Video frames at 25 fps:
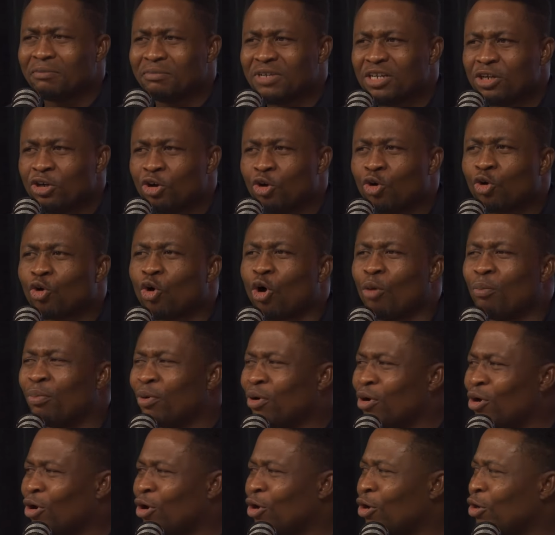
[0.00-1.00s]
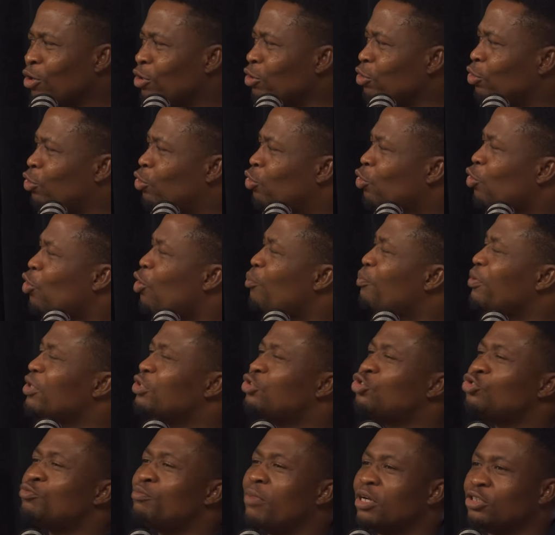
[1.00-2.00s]
I mean grow up
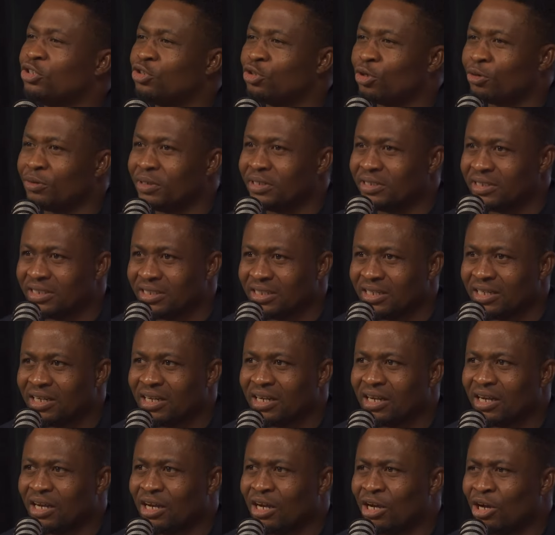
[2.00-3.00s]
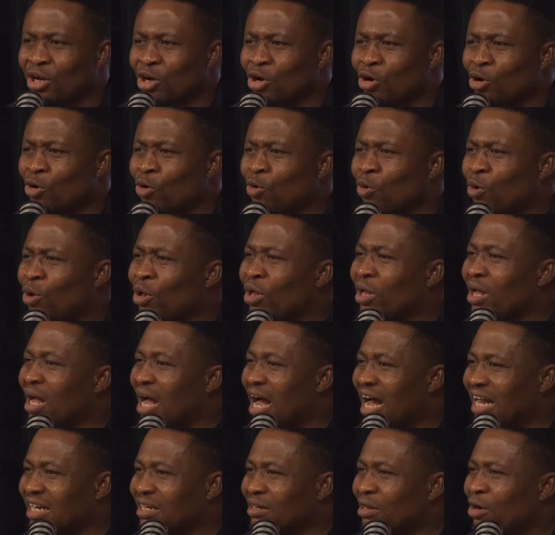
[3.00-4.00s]
into maturity.
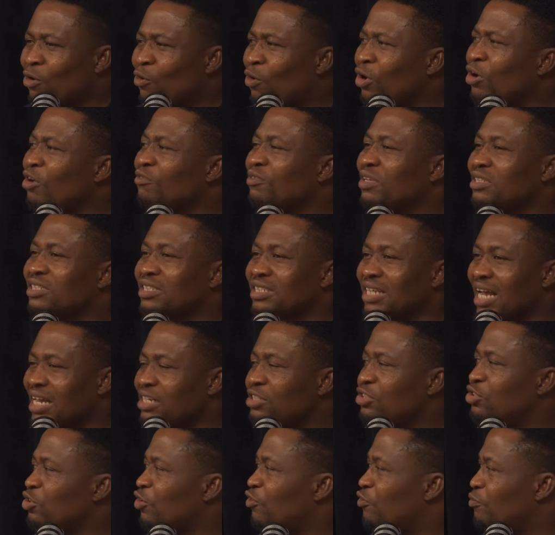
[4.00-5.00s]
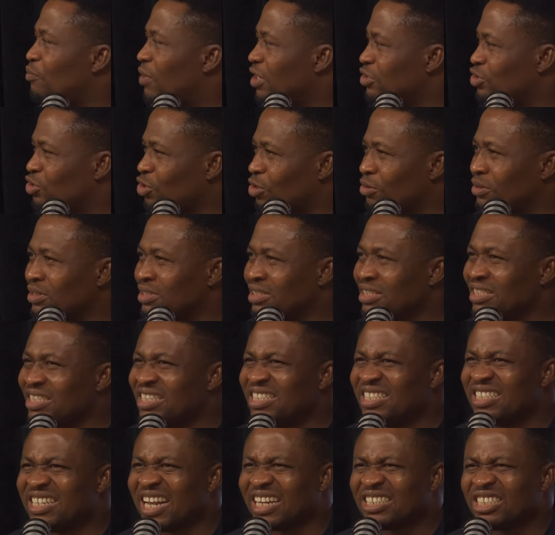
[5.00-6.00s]
And one of the signs of maturity
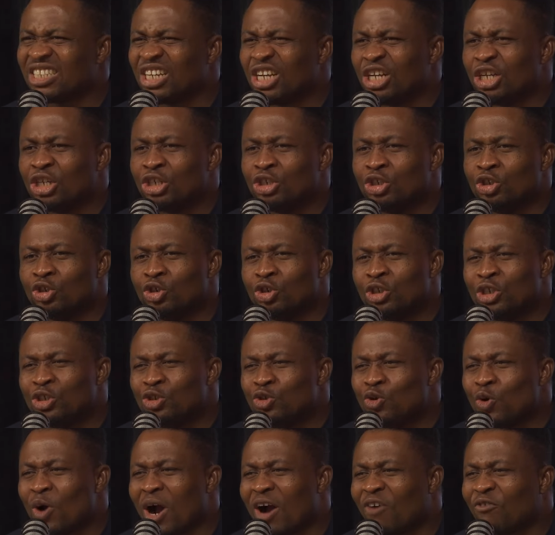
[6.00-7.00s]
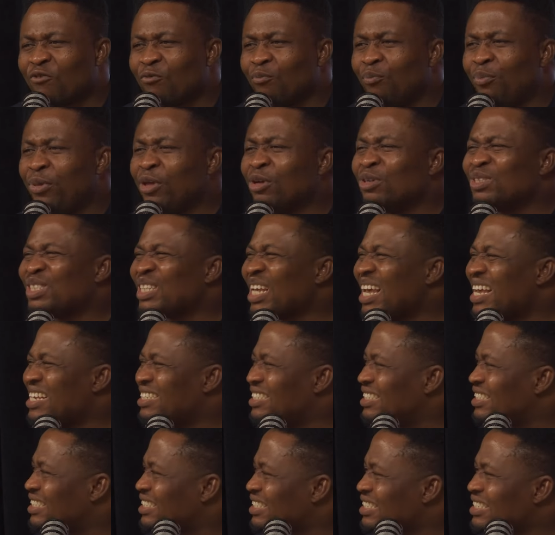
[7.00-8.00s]
is that you have built a
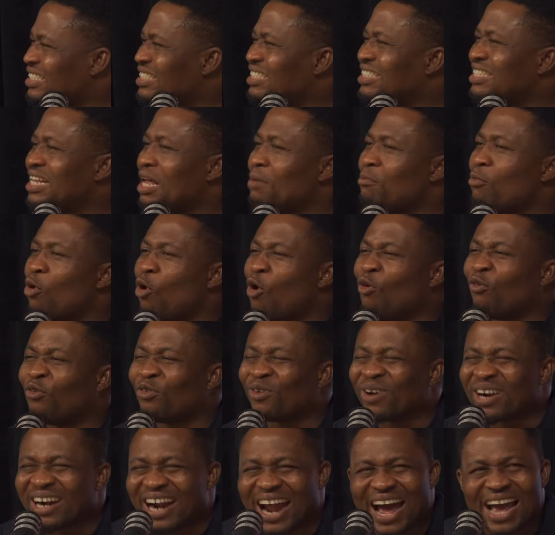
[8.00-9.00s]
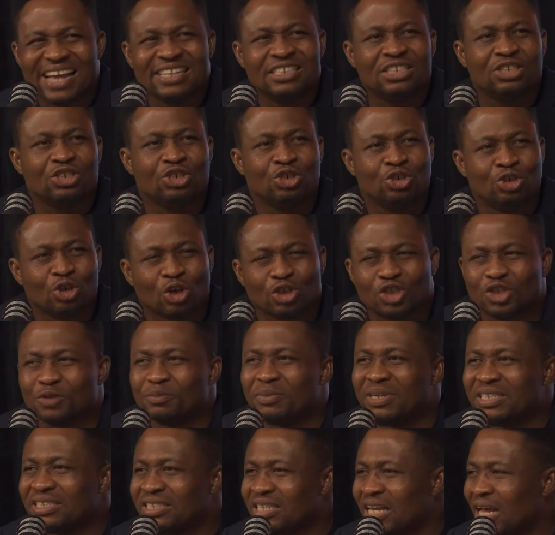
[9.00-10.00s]
system of right
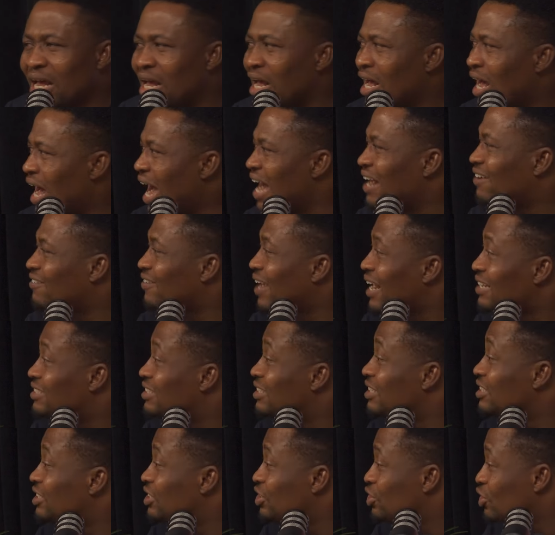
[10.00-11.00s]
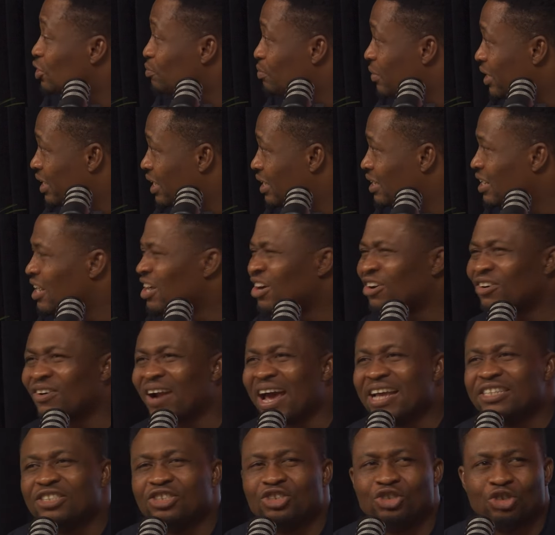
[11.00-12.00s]
judgment, right decision making,
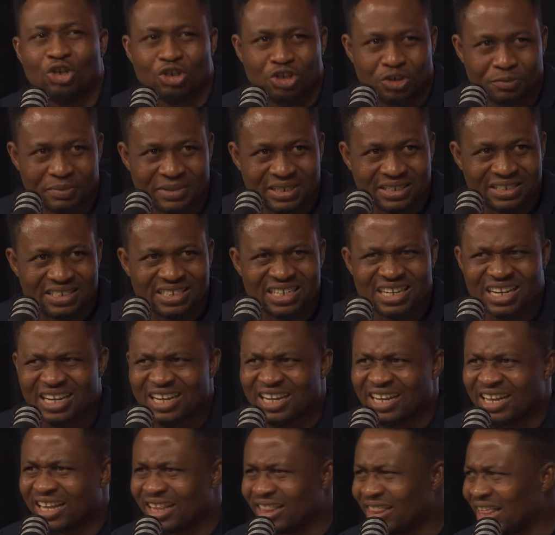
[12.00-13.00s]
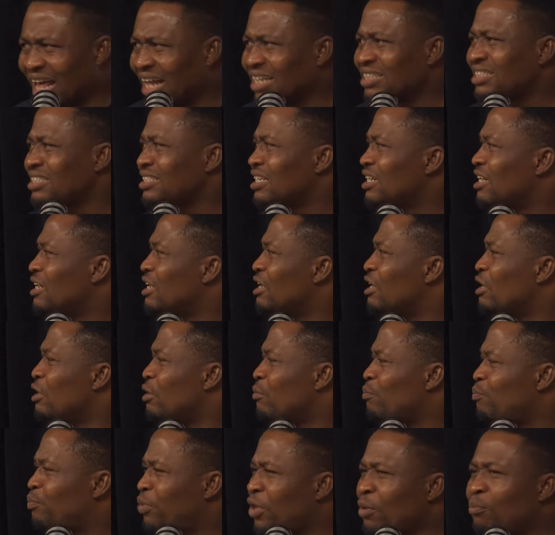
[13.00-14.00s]
right judgment that
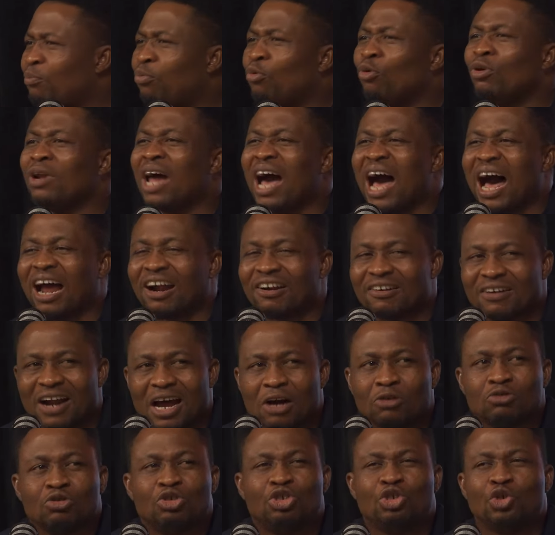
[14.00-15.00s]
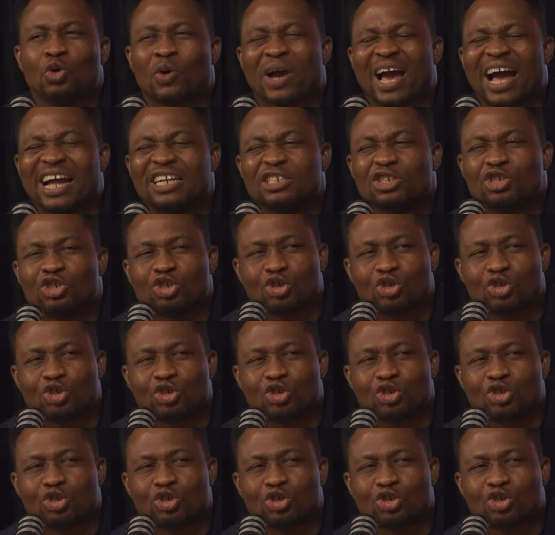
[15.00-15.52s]
people around you can